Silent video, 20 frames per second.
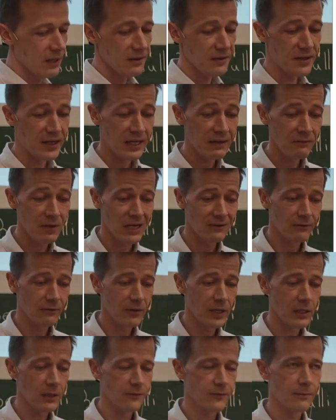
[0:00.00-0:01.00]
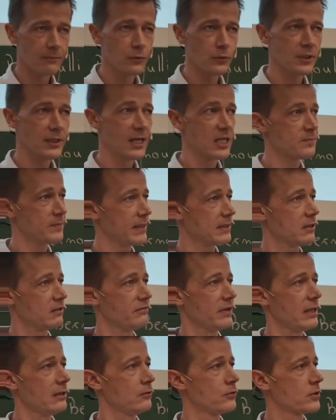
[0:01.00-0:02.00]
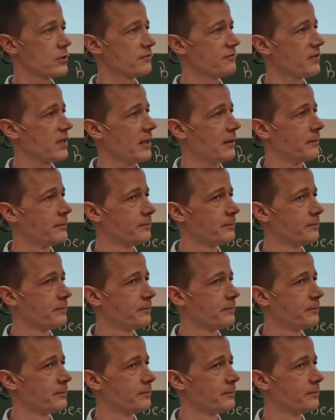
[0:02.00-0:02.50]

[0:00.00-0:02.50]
then we have a way of computing expected values of phi.